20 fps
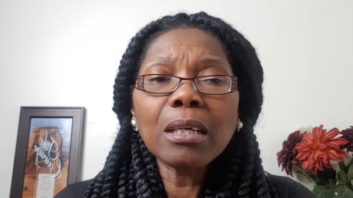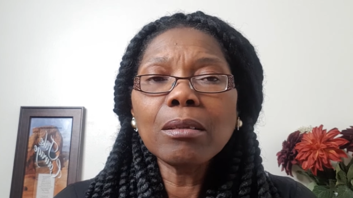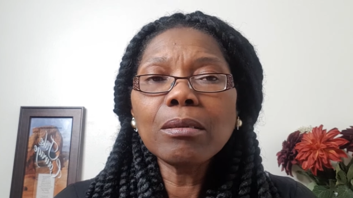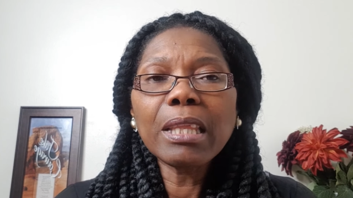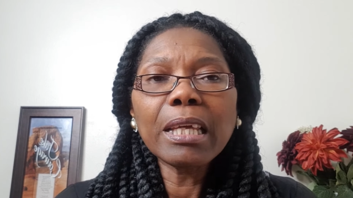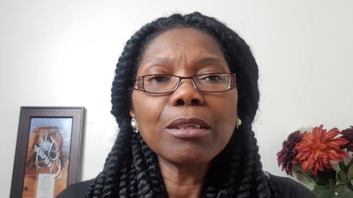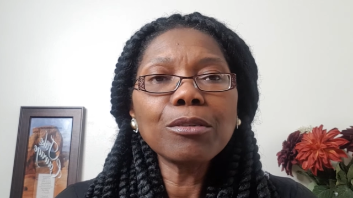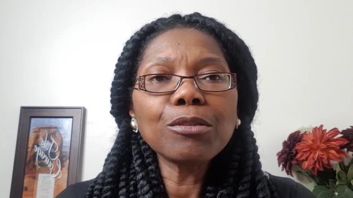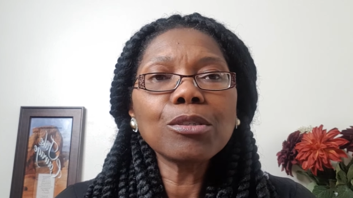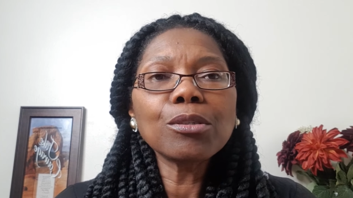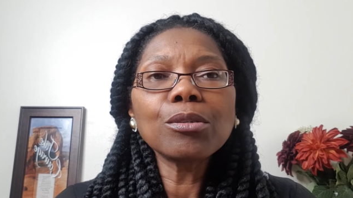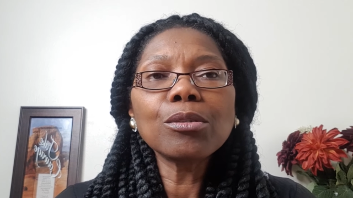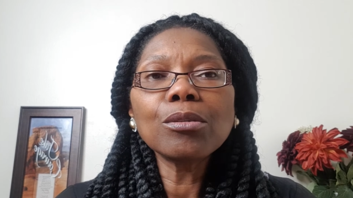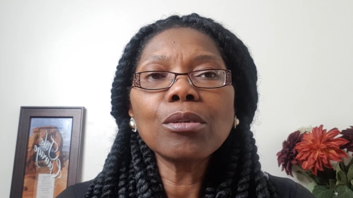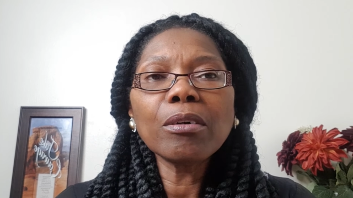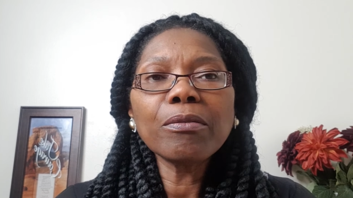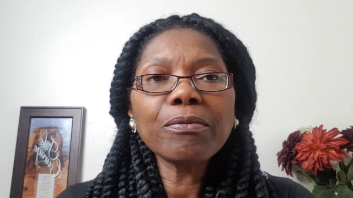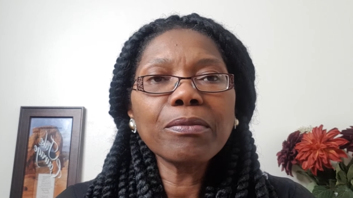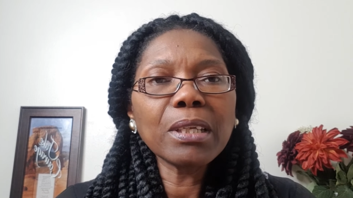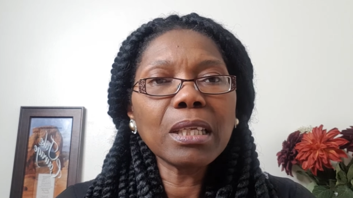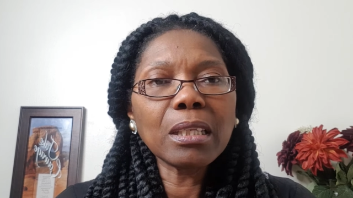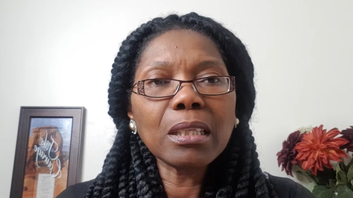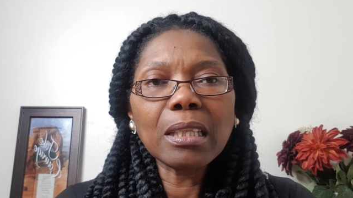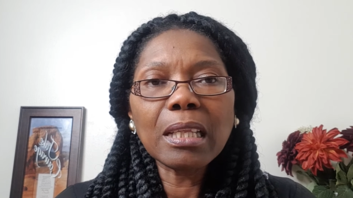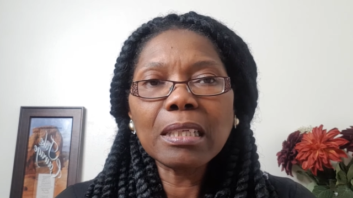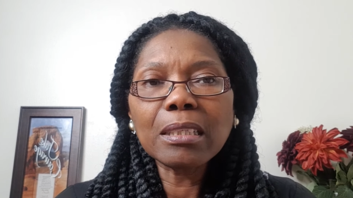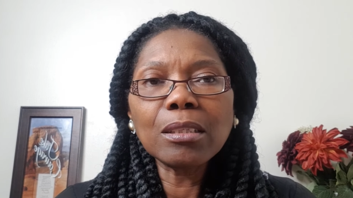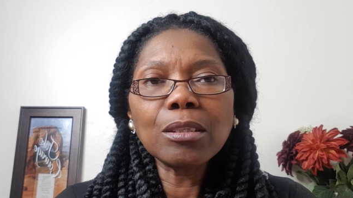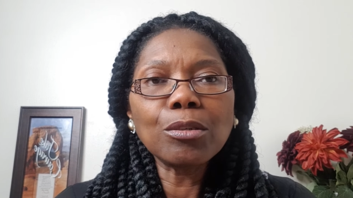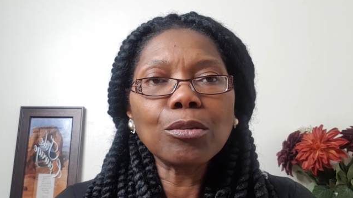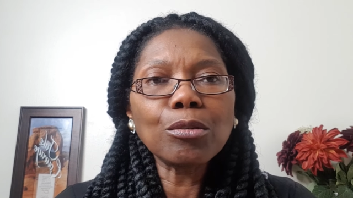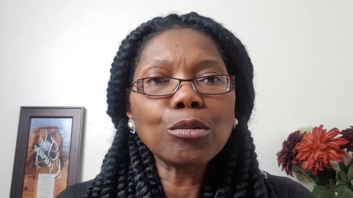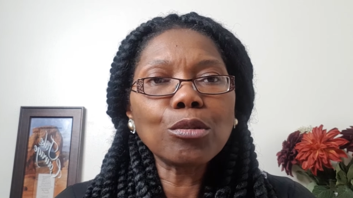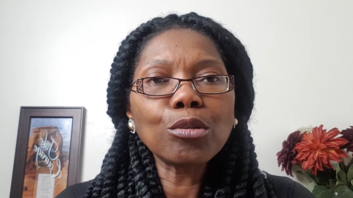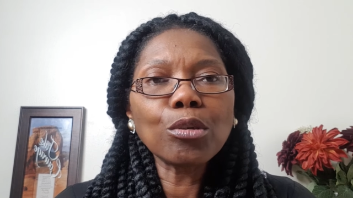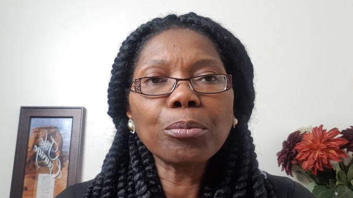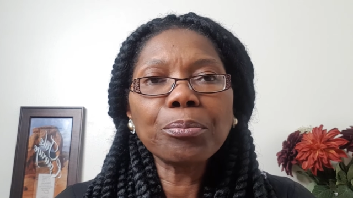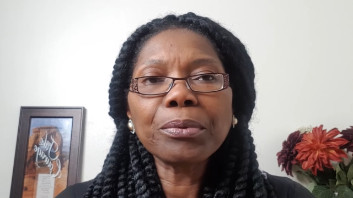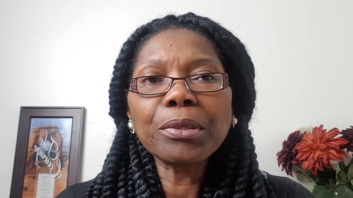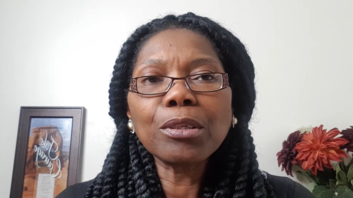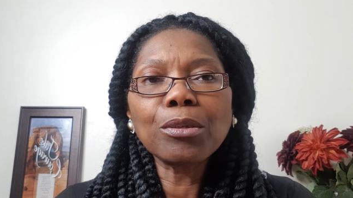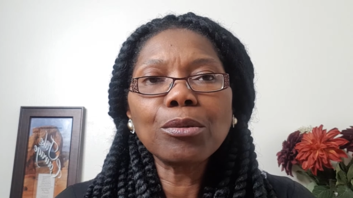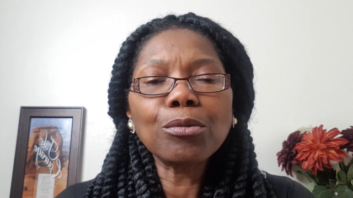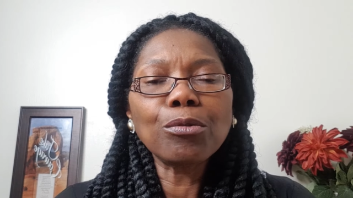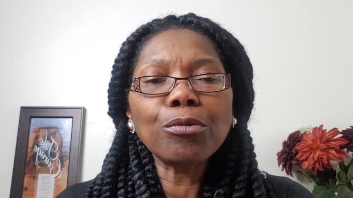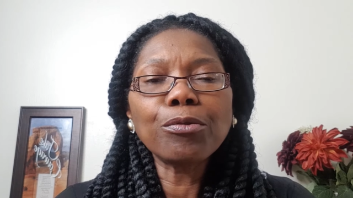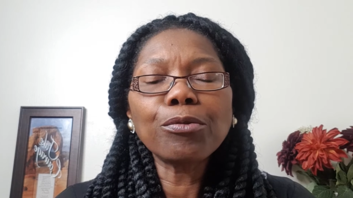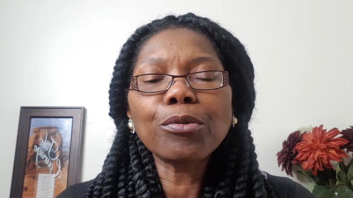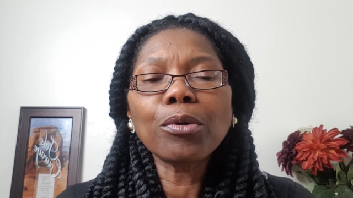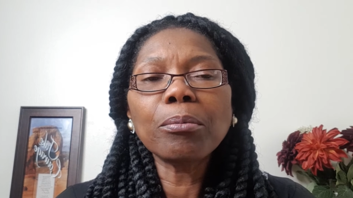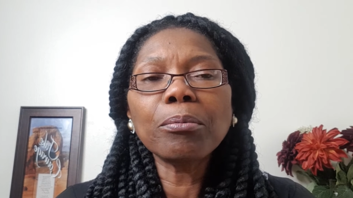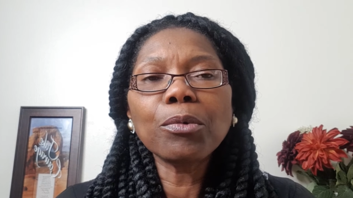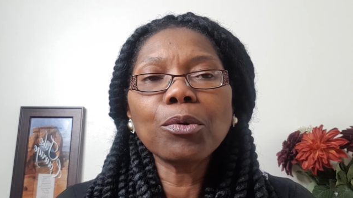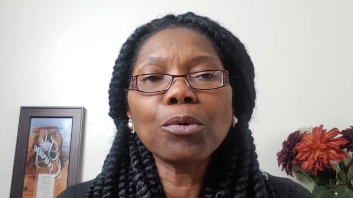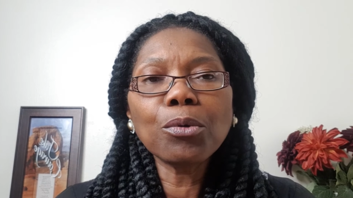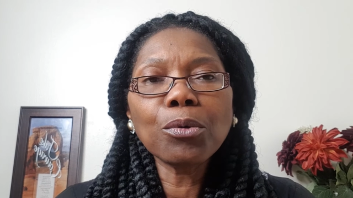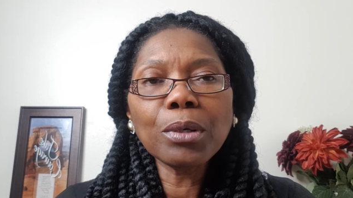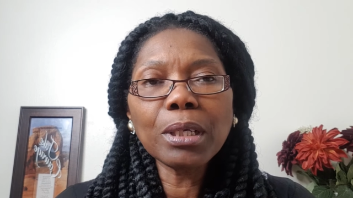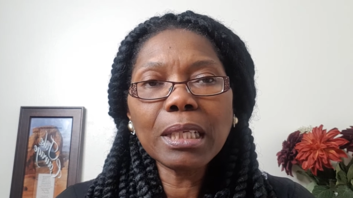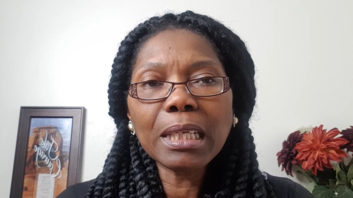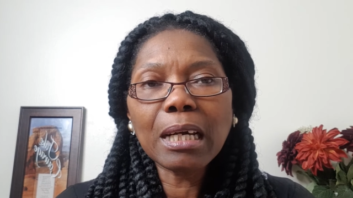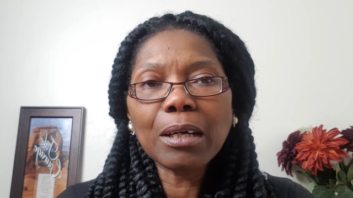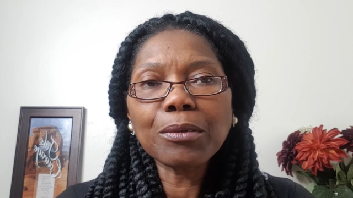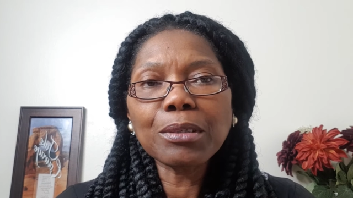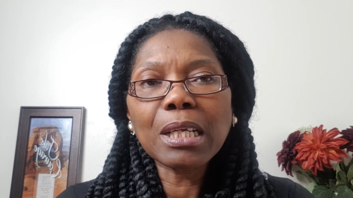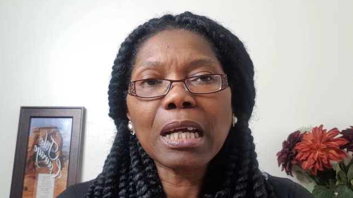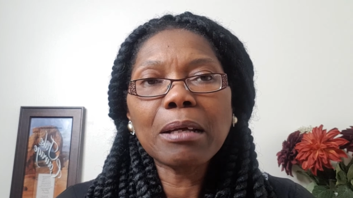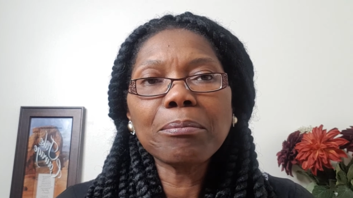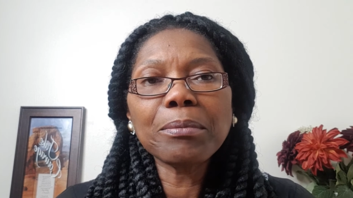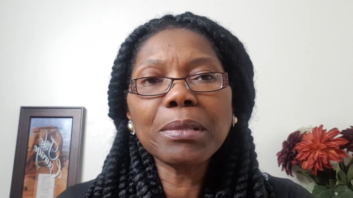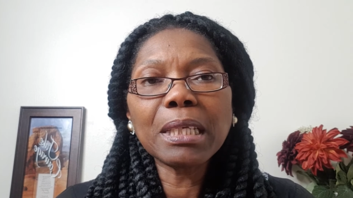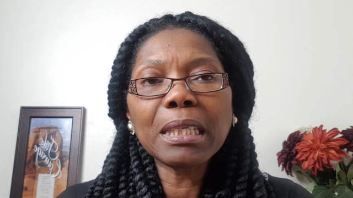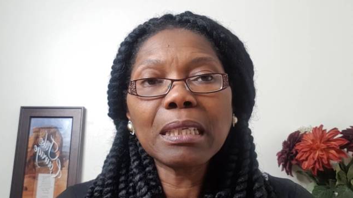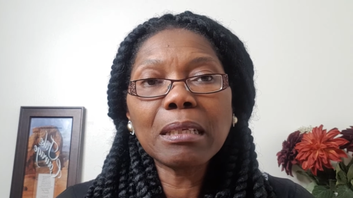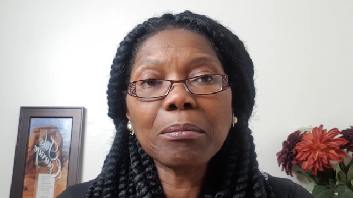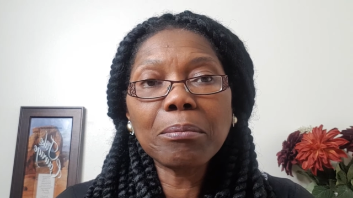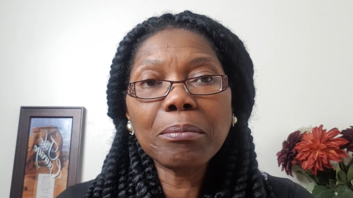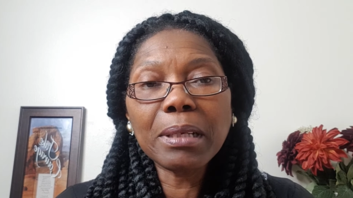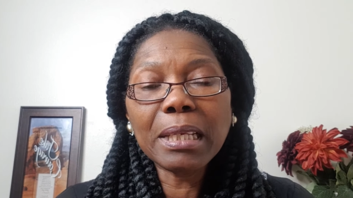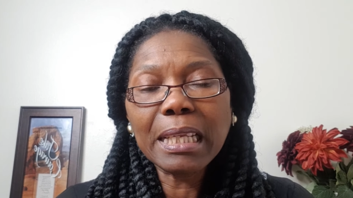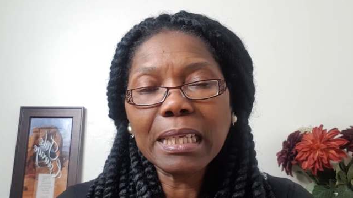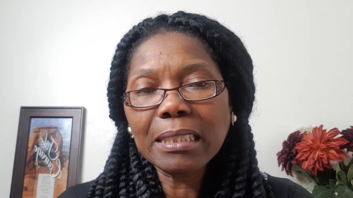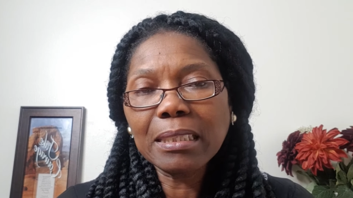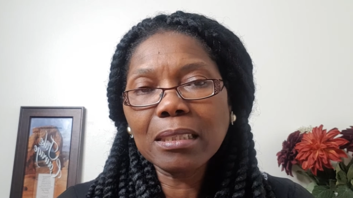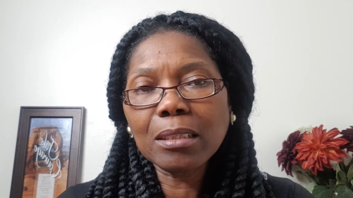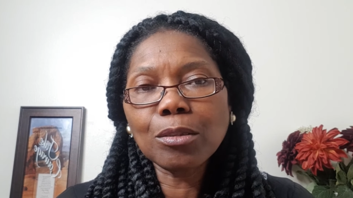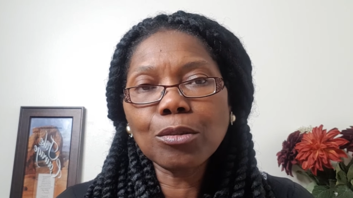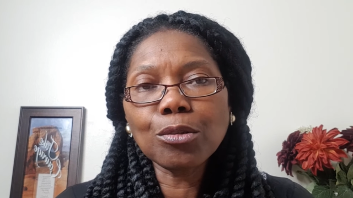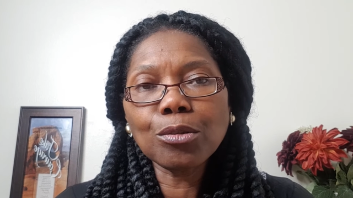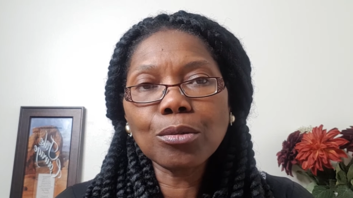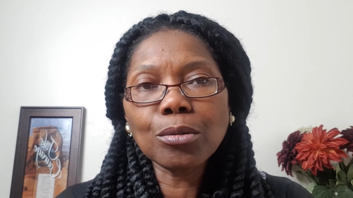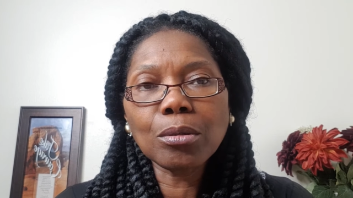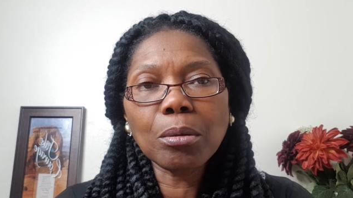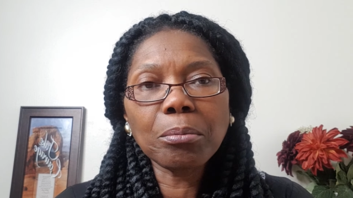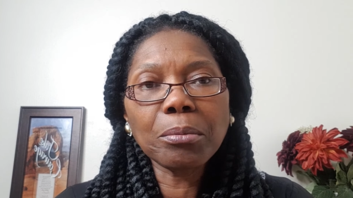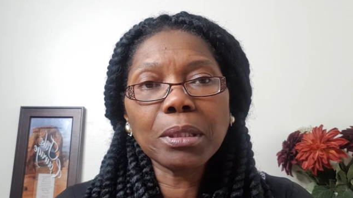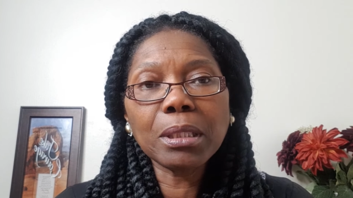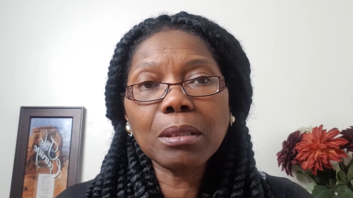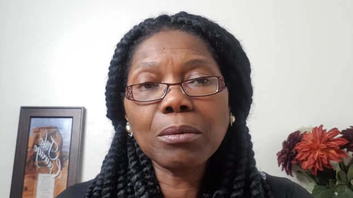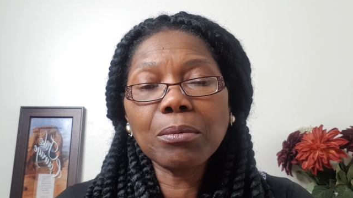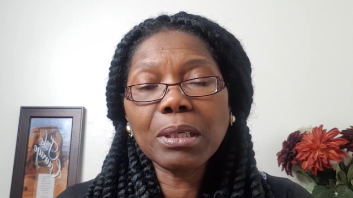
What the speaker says: there's nothing that, stopping you from going out and being a blessing to somebody,